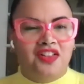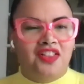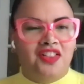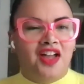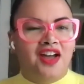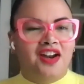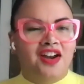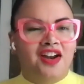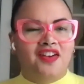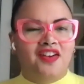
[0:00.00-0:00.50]

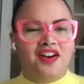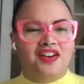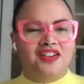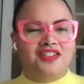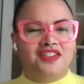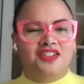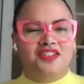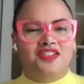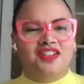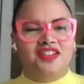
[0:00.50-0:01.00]
well for a lot
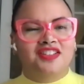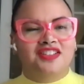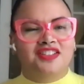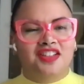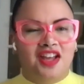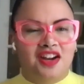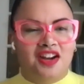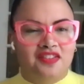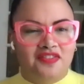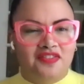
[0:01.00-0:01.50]
of our
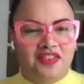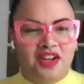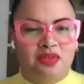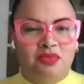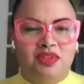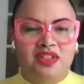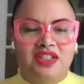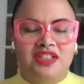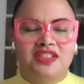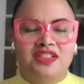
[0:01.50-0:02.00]
students, a lot of
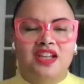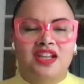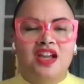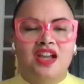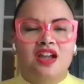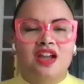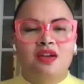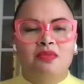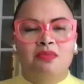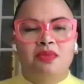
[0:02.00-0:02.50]
families.
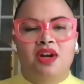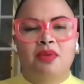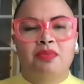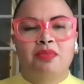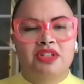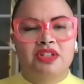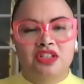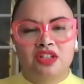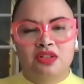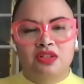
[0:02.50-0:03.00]
But
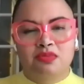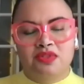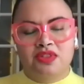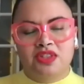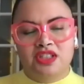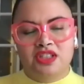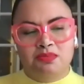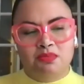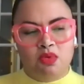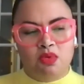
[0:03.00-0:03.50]
up until
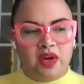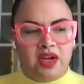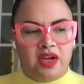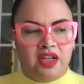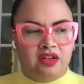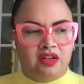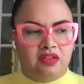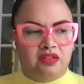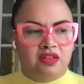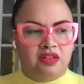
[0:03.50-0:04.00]
this
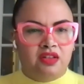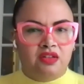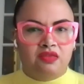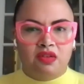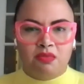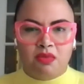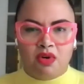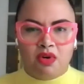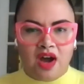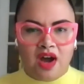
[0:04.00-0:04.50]
point, the
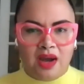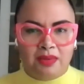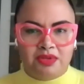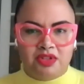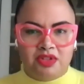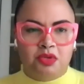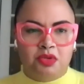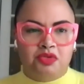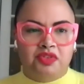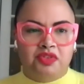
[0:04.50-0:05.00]
remote
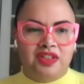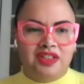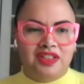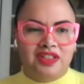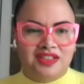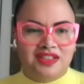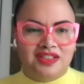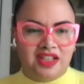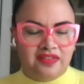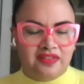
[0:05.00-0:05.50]
option was really
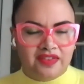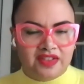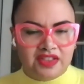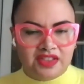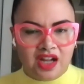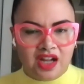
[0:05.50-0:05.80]
the safest